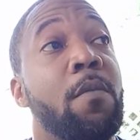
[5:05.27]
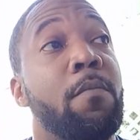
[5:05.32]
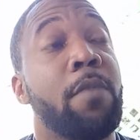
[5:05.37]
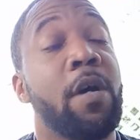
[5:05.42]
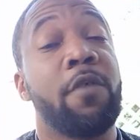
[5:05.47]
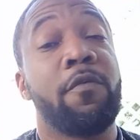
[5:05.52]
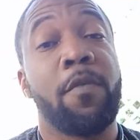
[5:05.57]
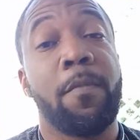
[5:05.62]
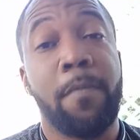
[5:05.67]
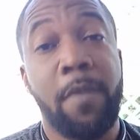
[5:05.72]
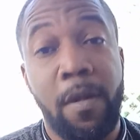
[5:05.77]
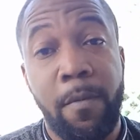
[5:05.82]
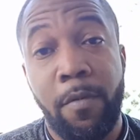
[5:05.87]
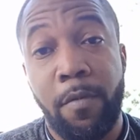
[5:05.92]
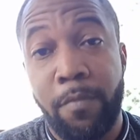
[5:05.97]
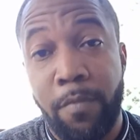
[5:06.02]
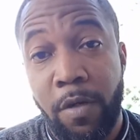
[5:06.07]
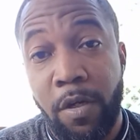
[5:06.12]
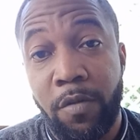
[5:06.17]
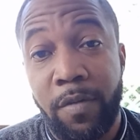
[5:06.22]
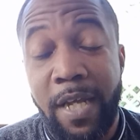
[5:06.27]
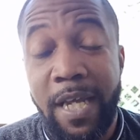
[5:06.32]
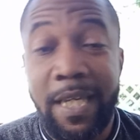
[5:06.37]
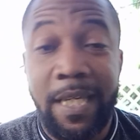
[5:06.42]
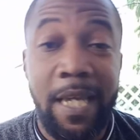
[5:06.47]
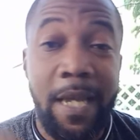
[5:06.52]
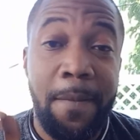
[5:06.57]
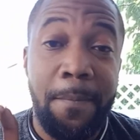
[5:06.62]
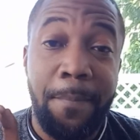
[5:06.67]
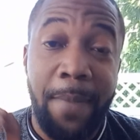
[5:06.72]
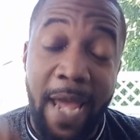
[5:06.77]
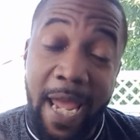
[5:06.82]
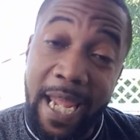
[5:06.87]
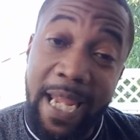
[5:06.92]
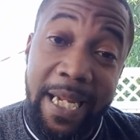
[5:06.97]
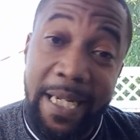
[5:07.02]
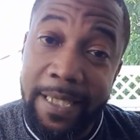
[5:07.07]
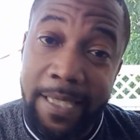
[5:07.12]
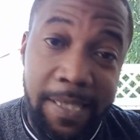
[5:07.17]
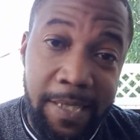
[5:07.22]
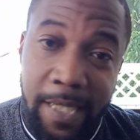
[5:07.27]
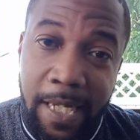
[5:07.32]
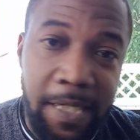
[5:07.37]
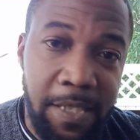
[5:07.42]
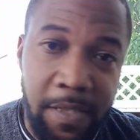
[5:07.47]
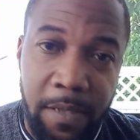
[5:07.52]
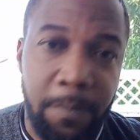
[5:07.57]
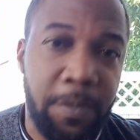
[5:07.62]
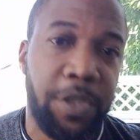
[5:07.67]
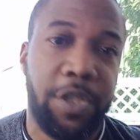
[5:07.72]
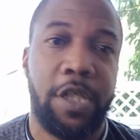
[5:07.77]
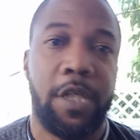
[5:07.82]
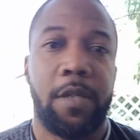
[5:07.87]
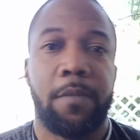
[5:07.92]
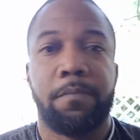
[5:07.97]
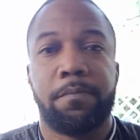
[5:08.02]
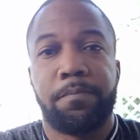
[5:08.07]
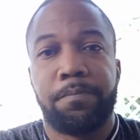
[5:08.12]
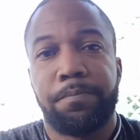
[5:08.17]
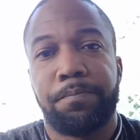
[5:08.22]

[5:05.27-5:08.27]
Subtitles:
but remember, bro, they getting paid to say some shit.